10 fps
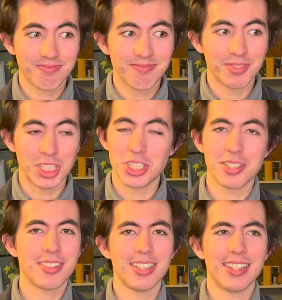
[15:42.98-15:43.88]
which
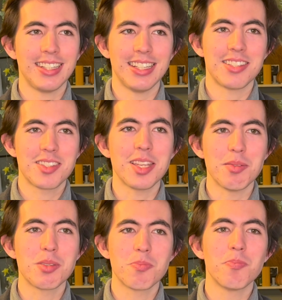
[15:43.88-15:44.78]

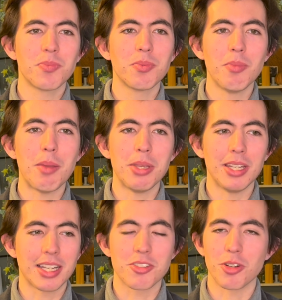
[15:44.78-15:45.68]
seems
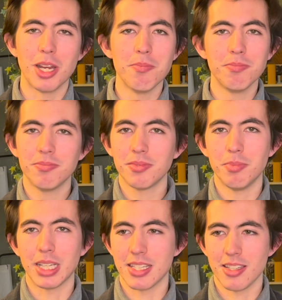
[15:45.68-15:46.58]
maybe extreme
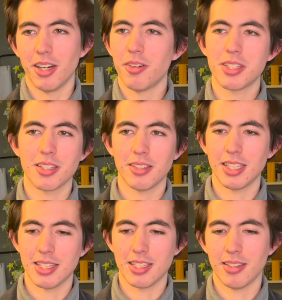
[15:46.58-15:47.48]
because, you know, it's a
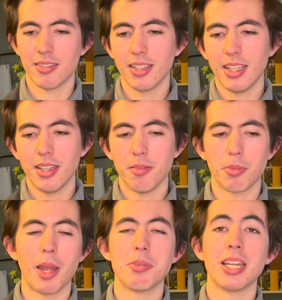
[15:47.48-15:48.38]

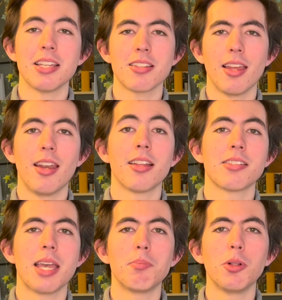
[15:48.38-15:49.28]
perhaps an isolated
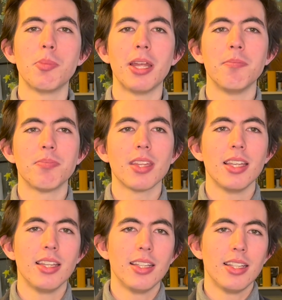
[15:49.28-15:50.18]
example, but
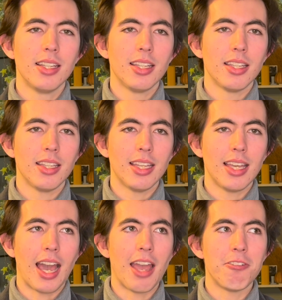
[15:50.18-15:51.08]

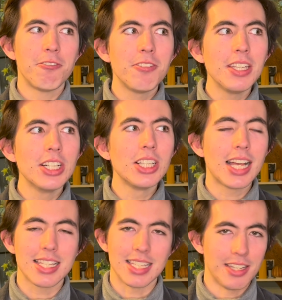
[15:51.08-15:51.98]
I feel
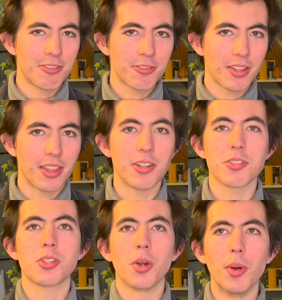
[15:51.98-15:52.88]
as if there's
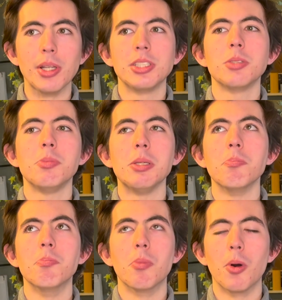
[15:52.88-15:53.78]
going to be
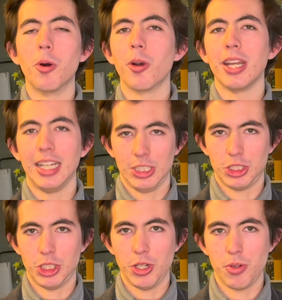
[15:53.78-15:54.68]
more
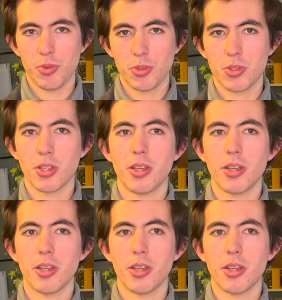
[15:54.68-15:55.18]
issues,